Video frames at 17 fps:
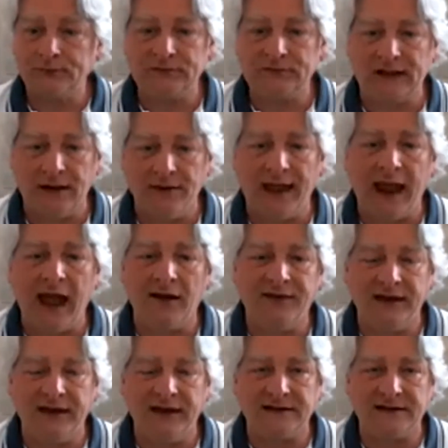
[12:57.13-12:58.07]
They have
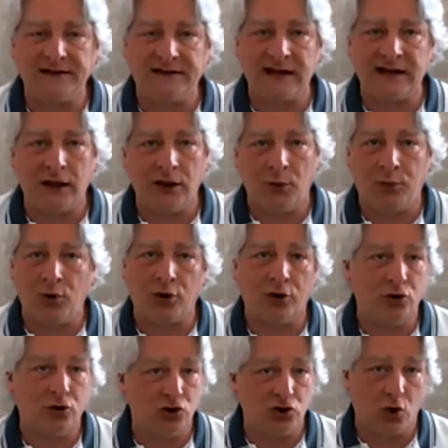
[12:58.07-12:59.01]
these teleporter
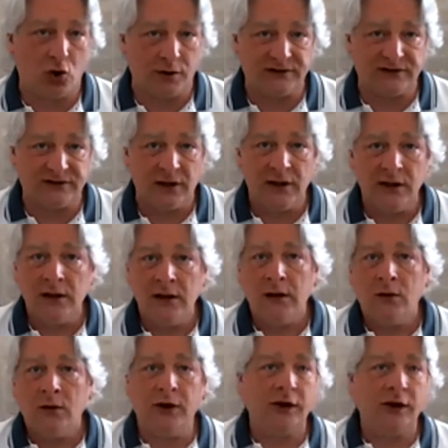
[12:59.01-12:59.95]
doors where you
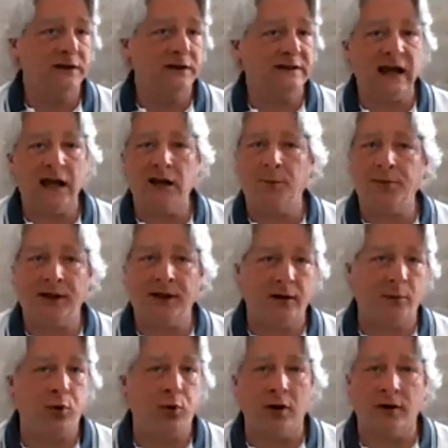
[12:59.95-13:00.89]
can
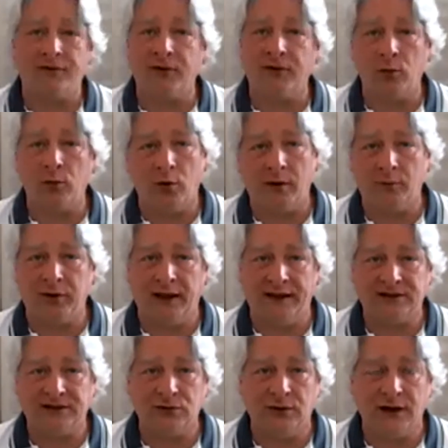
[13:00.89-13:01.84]
teleport from one place to
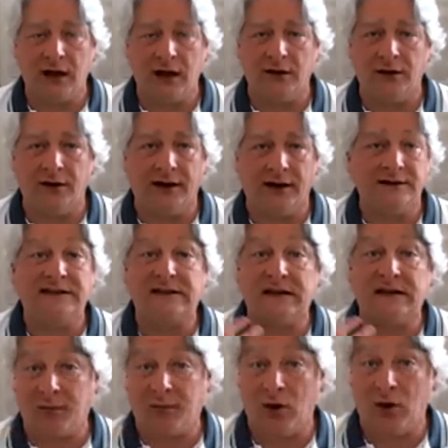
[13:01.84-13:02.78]
another and skip
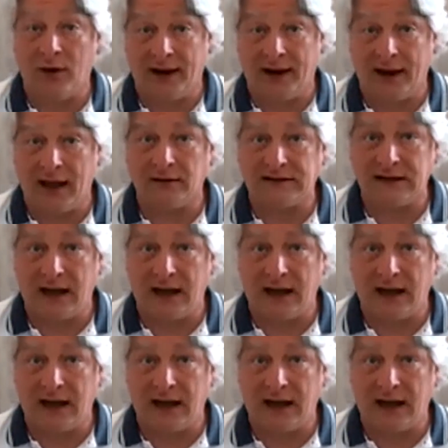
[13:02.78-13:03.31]
going outside because